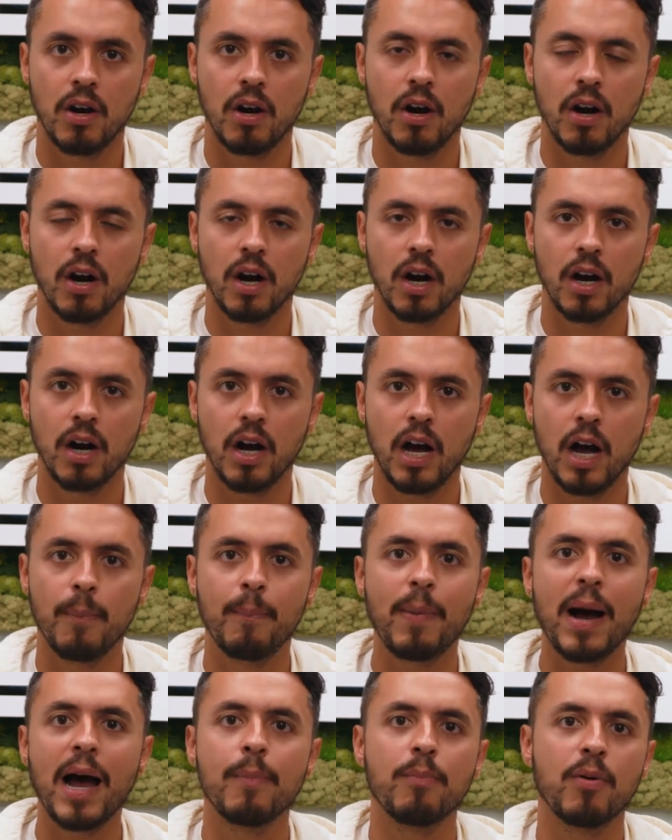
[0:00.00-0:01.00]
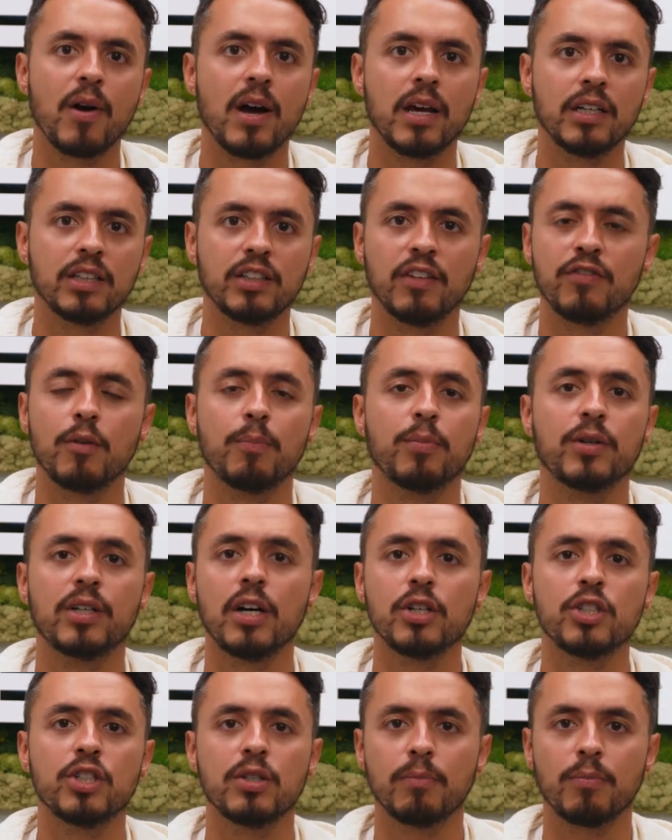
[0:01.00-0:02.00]
are a byproduct of the
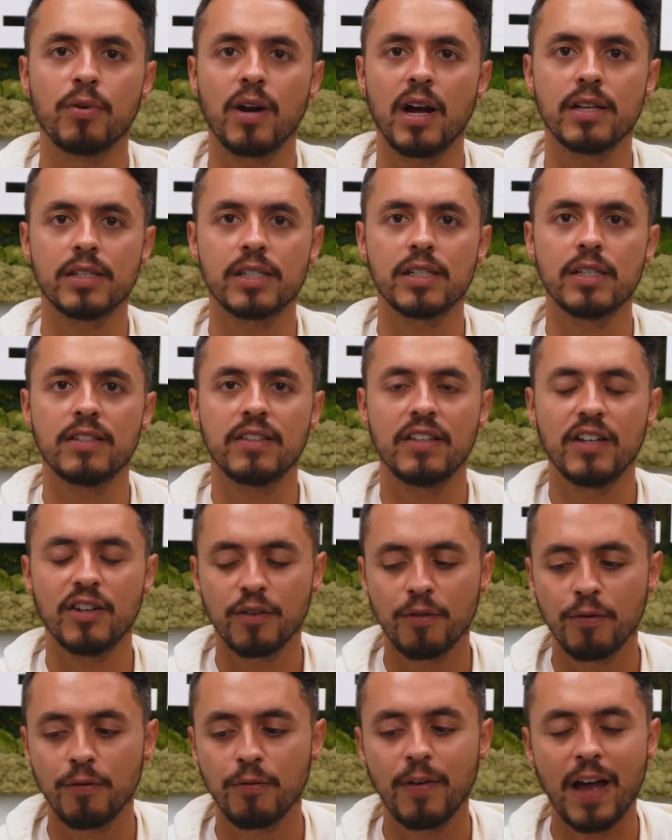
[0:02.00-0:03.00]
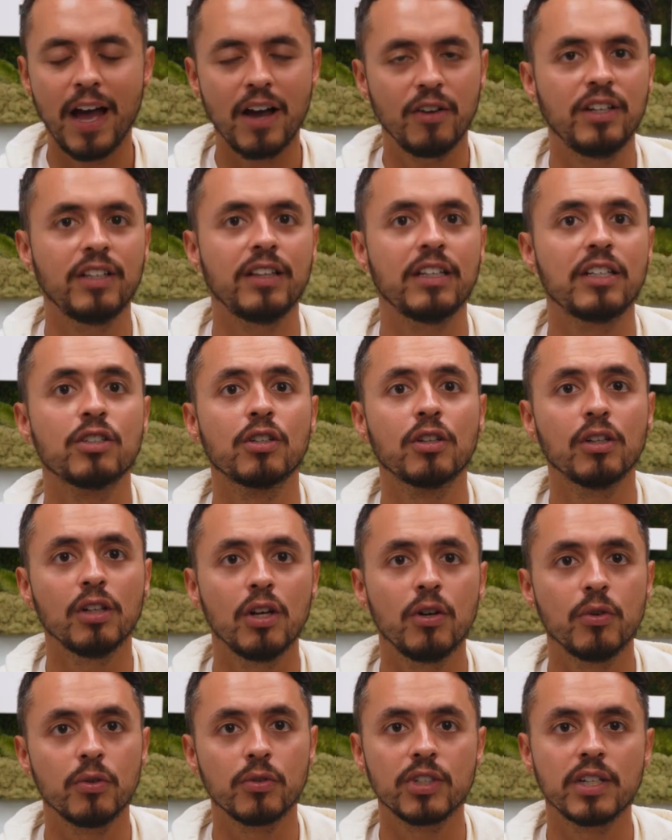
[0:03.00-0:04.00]
production process that are found in these
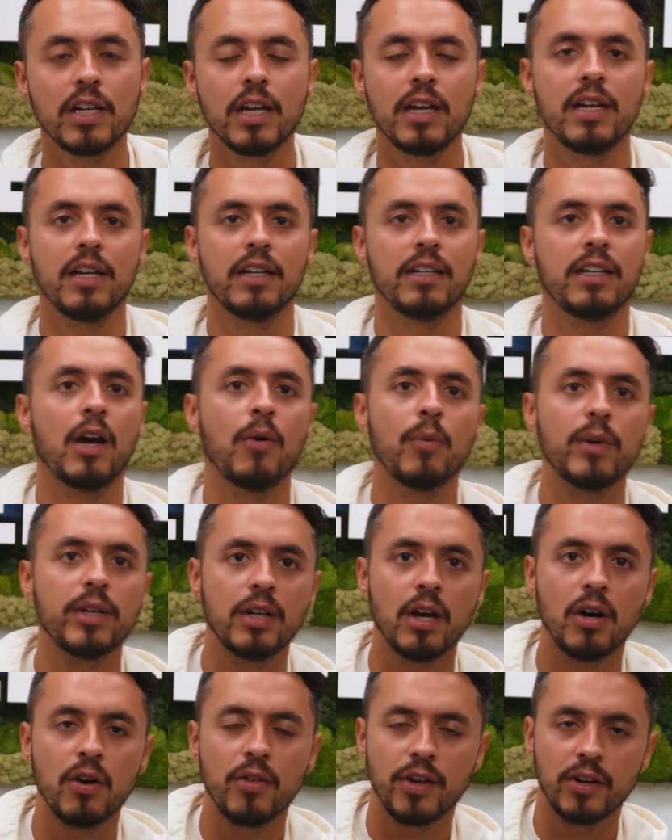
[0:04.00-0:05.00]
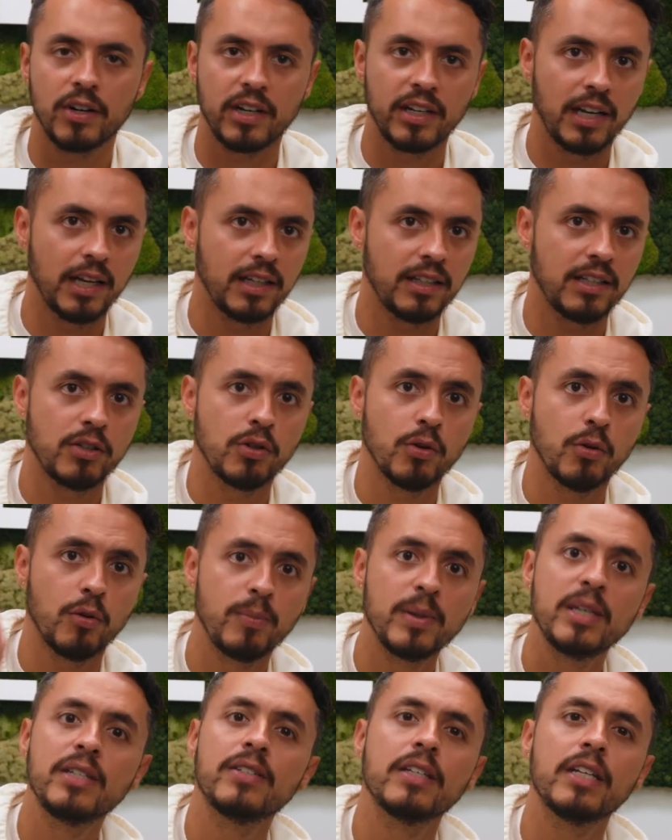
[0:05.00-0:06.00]
clothes. Now, we know they're connected to
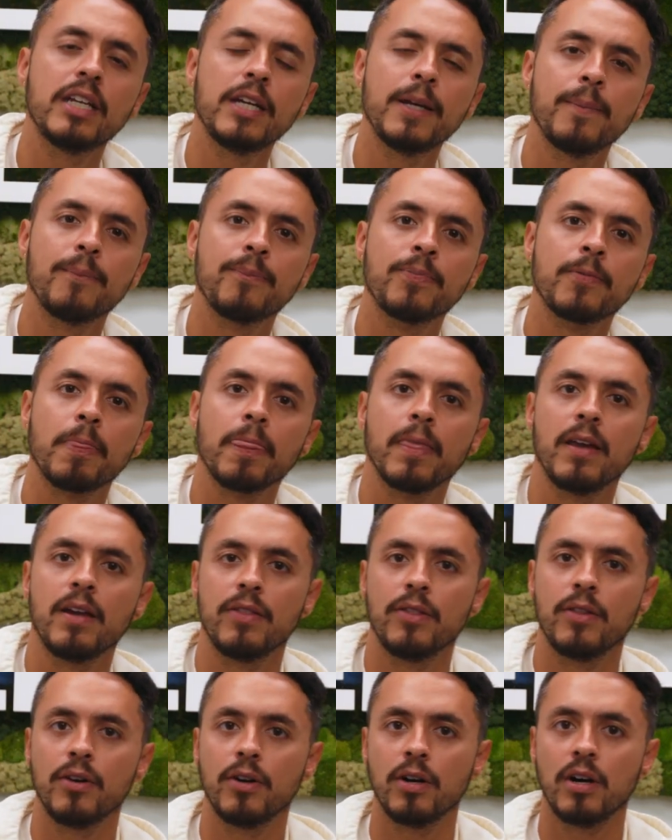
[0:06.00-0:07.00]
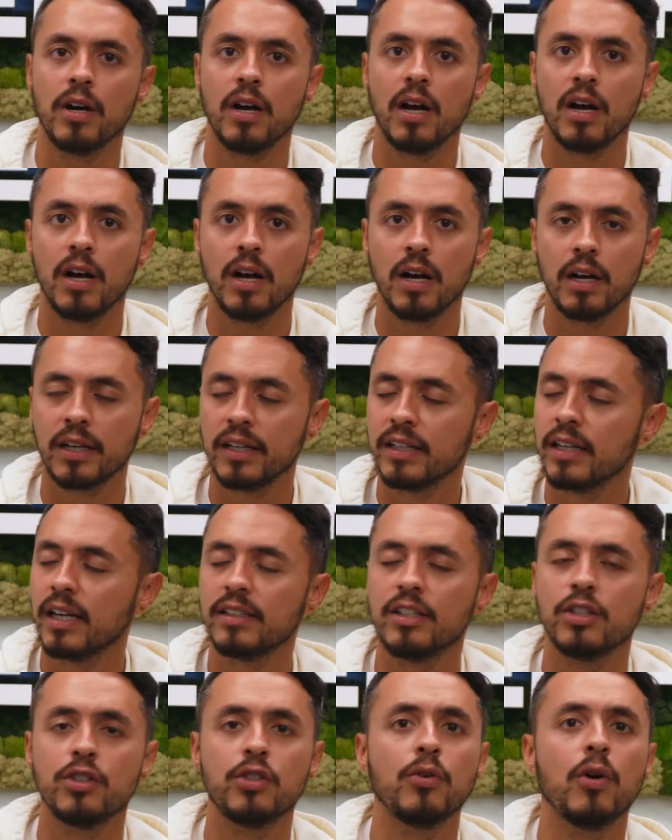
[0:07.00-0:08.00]
obesity, they're uh,
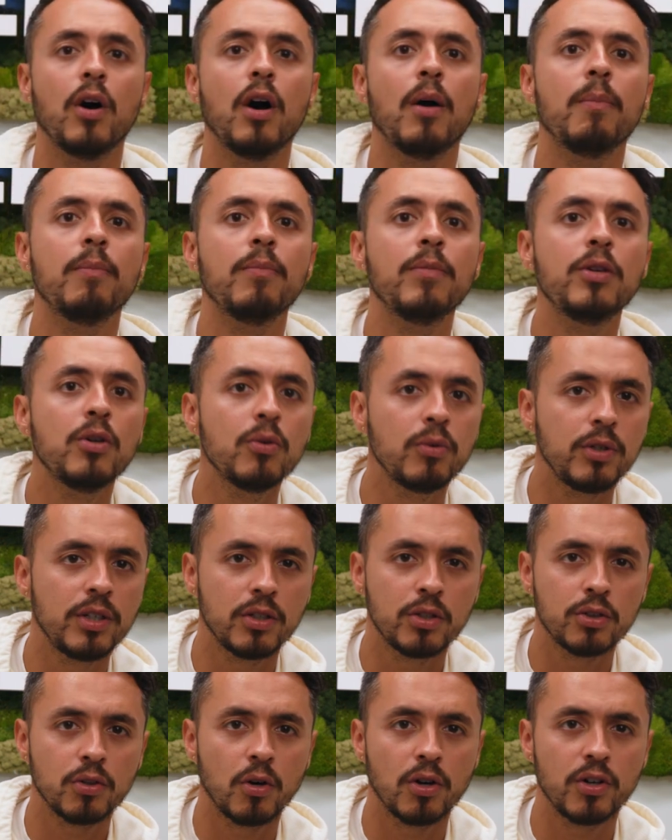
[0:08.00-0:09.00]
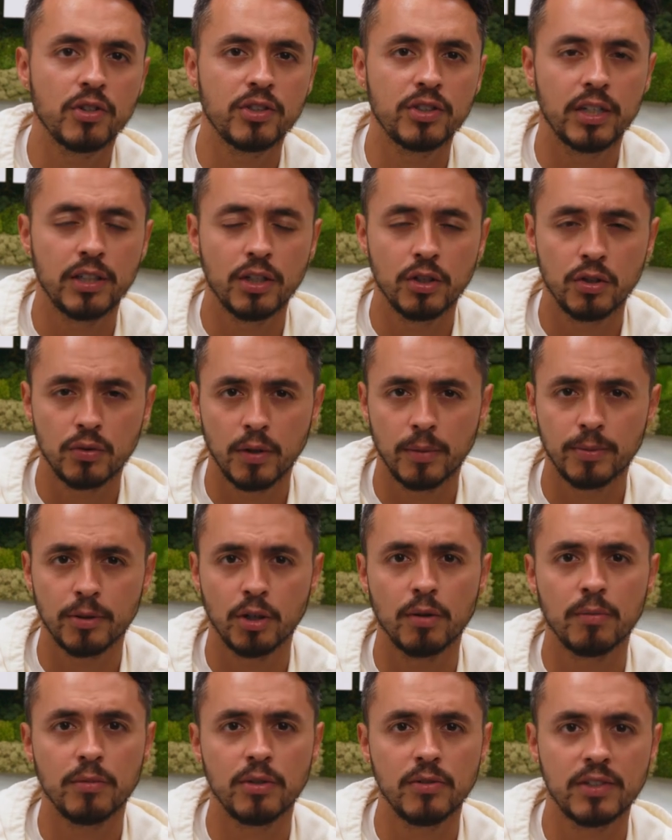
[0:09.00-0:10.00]
connected to immune disorders, they disrupt
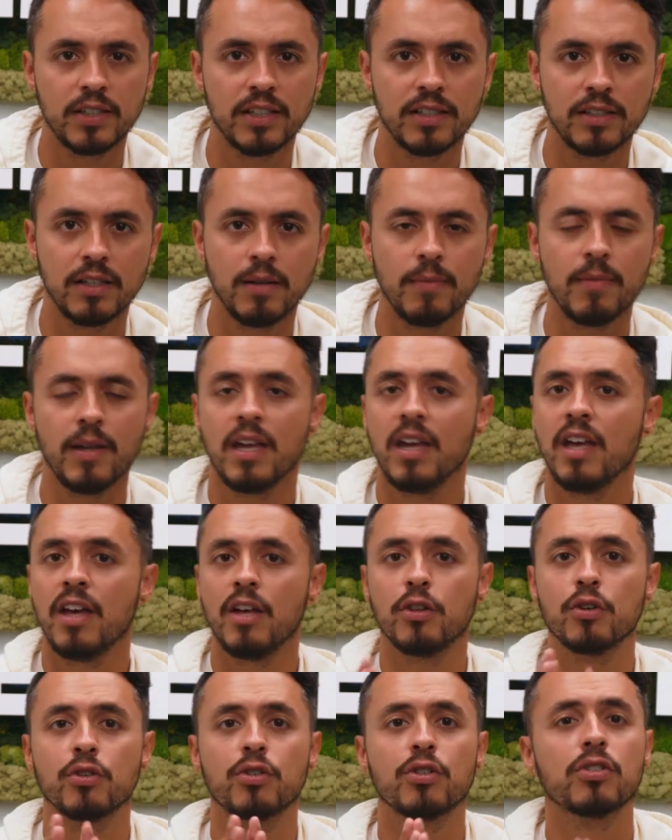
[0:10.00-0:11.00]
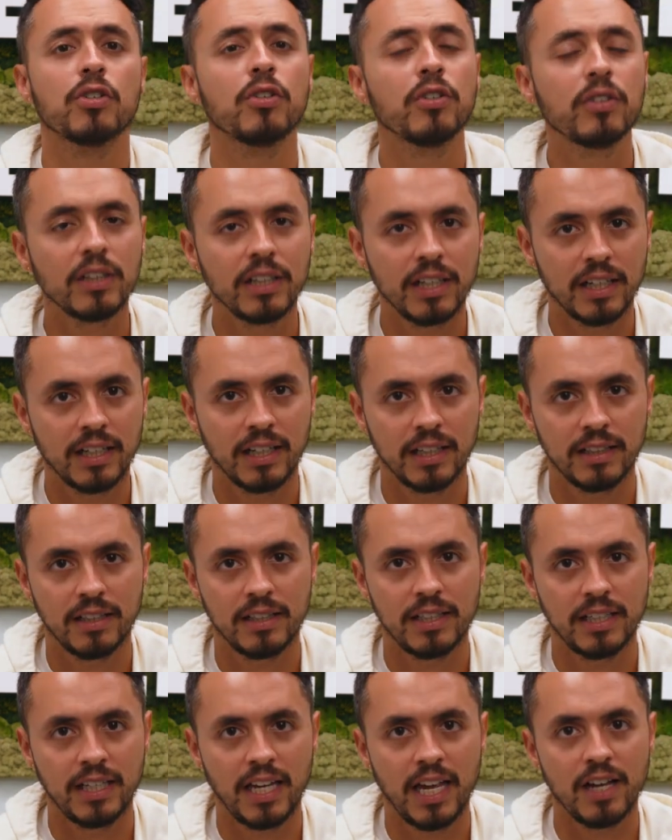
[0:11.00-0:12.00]
our immune system, they're certainly
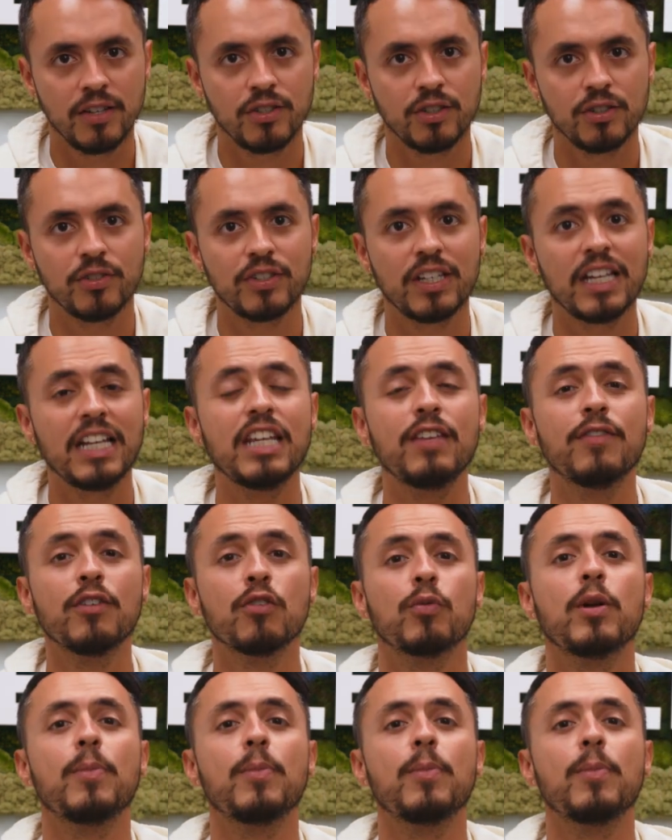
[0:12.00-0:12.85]
connected to cancers and even